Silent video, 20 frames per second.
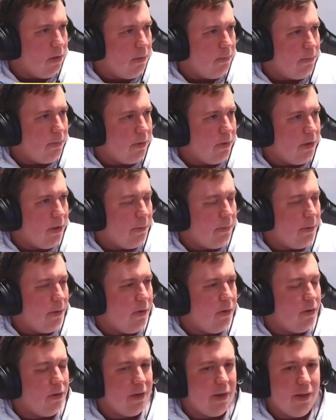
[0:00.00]
Put the
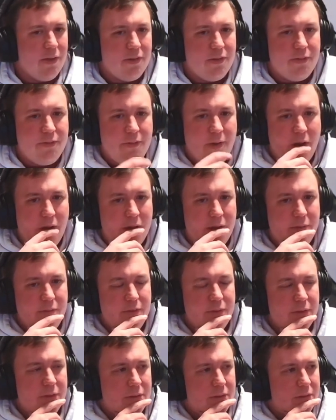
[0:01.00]
opponent down to 5.
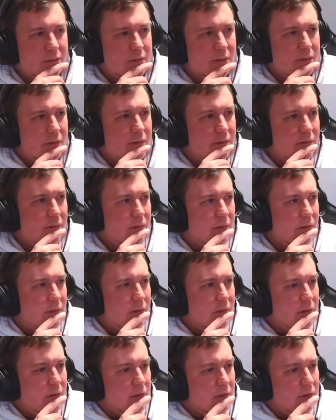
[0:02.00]

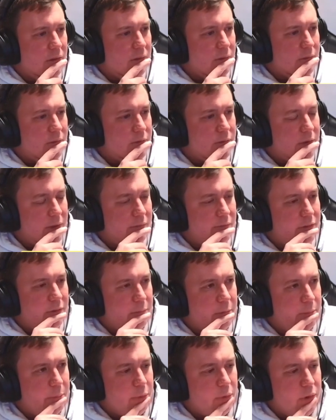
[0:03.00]
Which gives them a
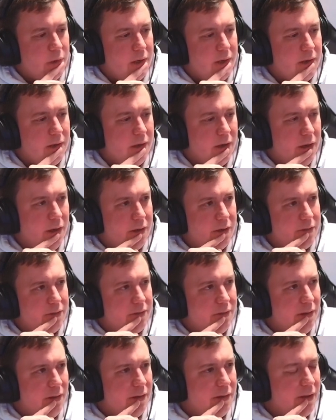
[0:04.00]
pretty
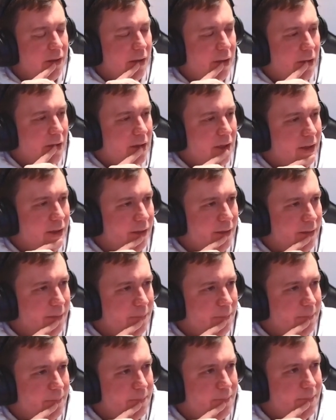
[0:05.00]
nasty looking
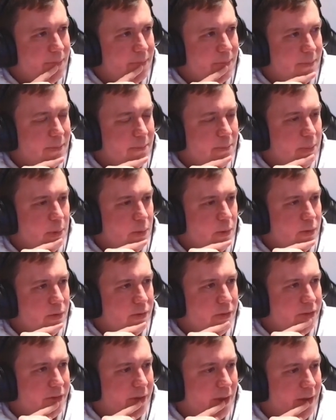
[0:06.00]
board
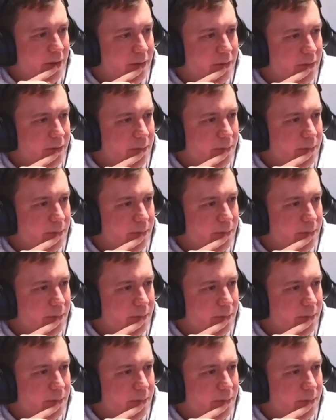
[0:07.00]
state.